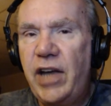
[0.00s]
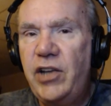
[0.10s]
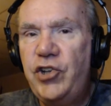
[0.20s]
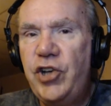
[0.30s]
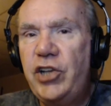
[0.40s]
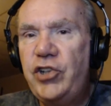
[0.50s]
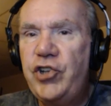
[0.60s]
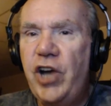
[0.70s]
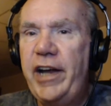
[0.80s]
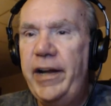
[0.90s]

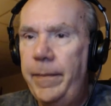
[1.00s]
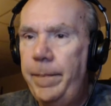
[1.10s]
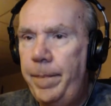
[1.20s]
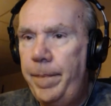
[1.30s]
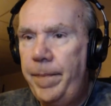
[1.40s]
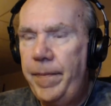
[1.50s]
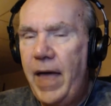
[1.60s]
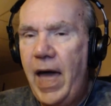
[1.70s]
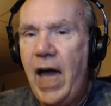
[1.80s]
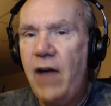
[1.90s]
Shenzhen, China.
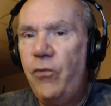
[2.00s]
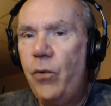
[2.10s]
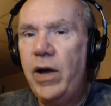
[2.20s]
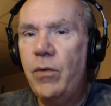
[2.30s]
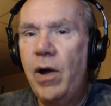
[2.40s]
Halfway